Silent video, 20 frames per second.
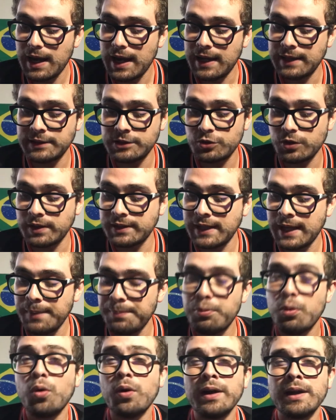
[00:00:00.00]
And so at that
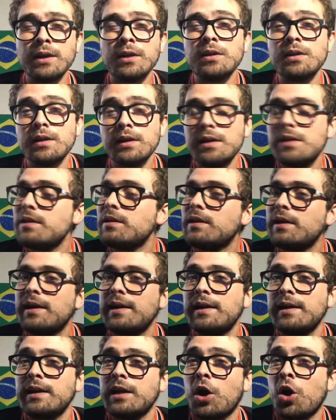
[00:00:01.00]
point,
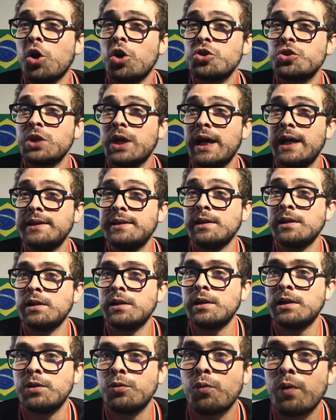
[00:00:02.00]
Arsenal had
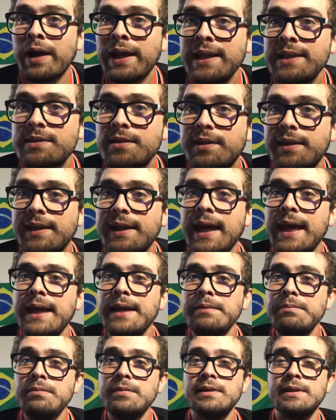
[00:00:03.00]
the reins of the
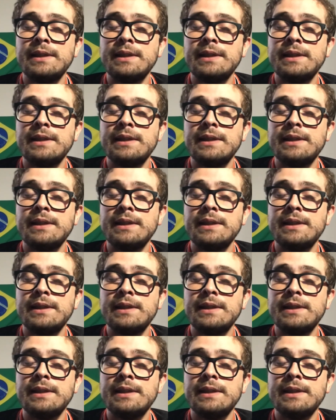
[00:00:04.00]
game.